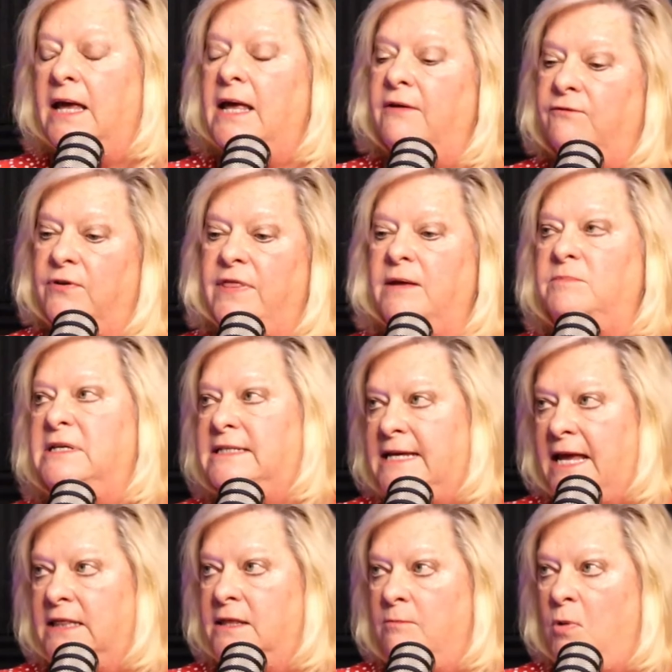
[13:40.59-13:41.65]
for them to
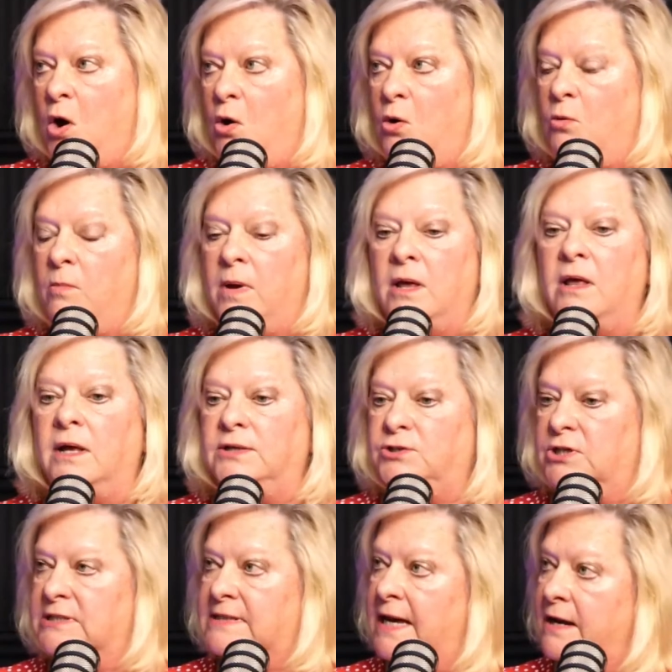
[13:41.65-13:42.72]
take them home,
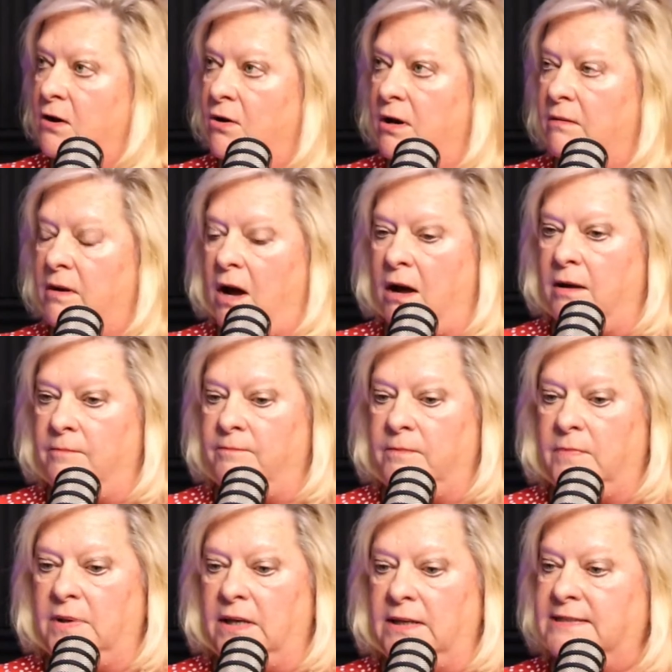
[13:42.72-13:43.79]
just like our
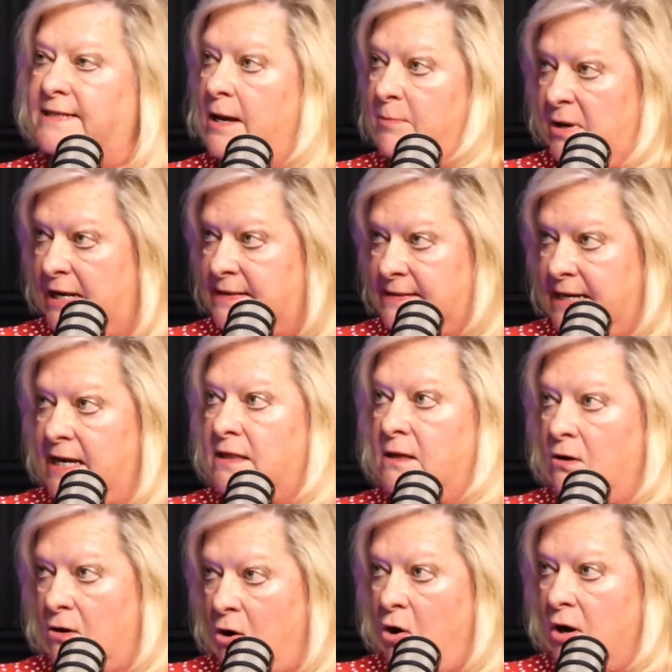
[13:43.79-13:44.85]
deputies take their
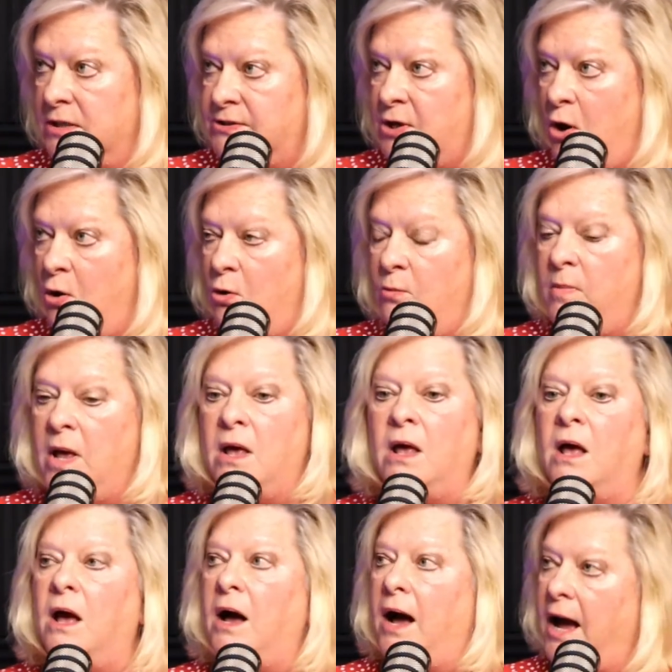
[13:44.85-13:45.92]
cars home.
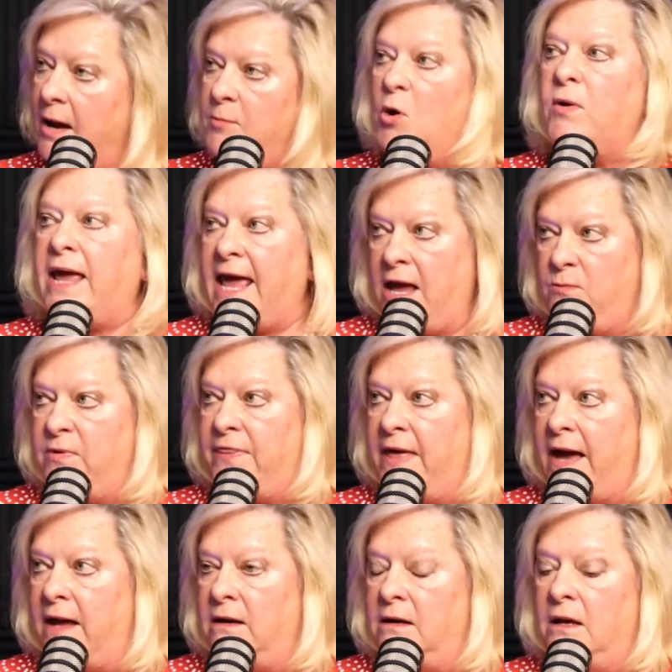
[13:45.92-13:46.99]
I'm okay with
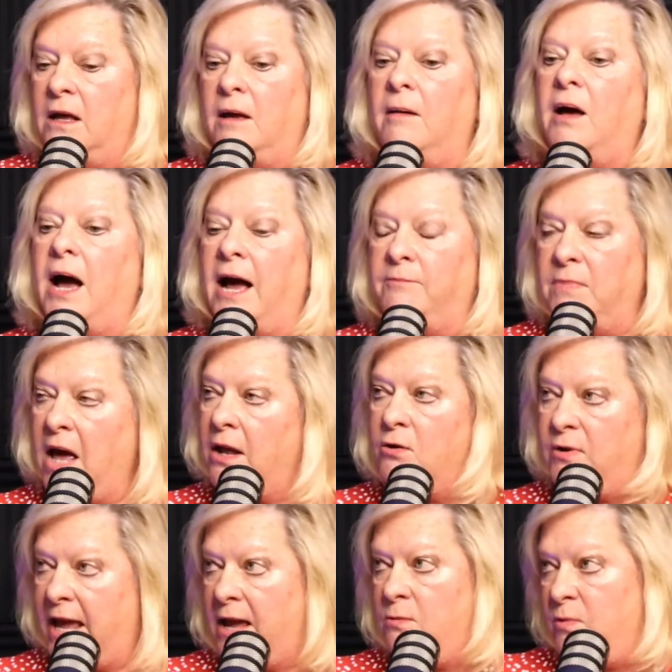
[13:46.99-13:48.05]
that. I'm not
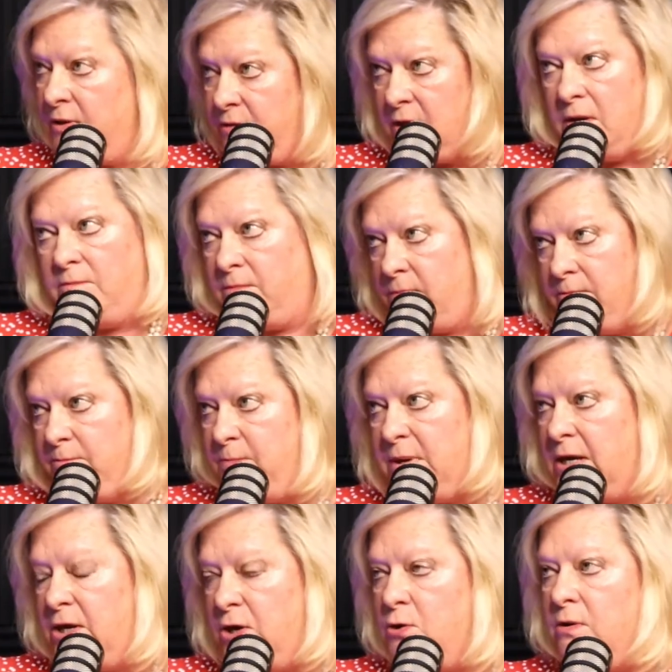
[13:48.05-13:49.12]
okay with
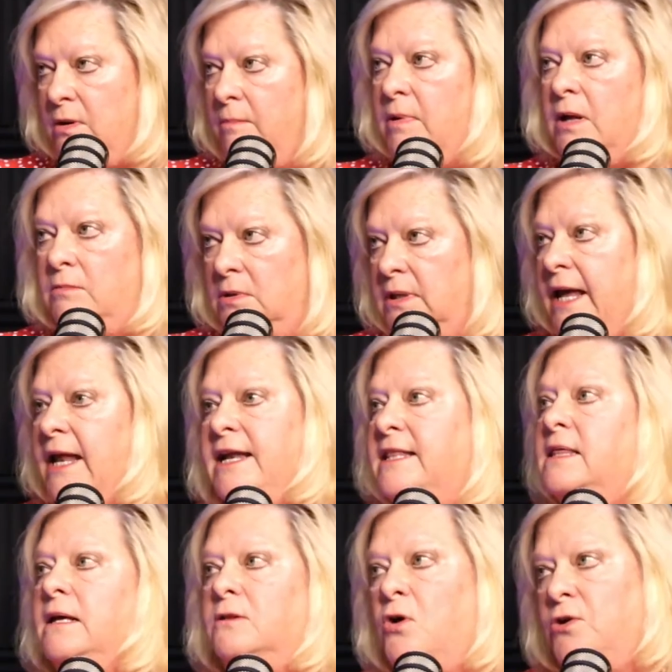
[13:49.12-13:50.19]

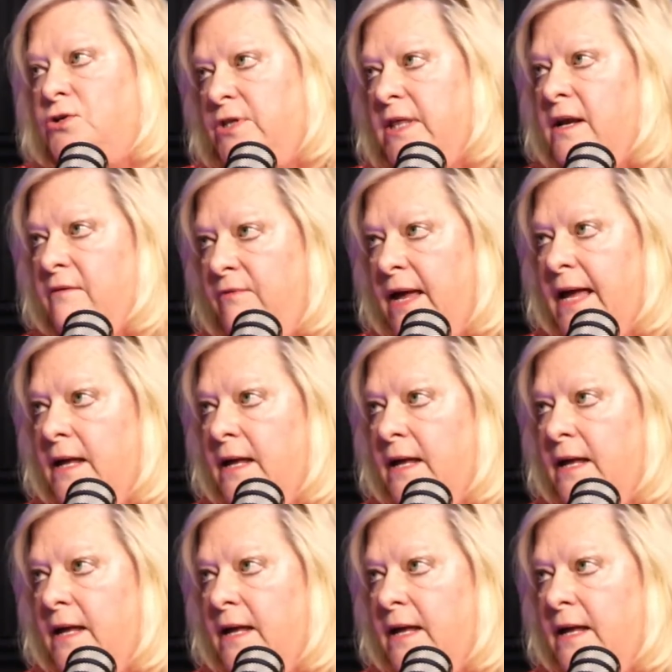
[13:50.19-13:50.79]
anything larger than a van.